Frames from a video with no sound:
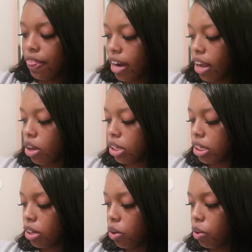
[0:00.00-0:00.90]
And then I
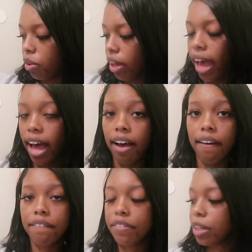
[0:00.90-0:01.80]
also
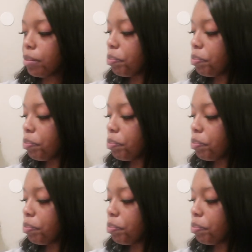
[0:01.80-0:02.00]
have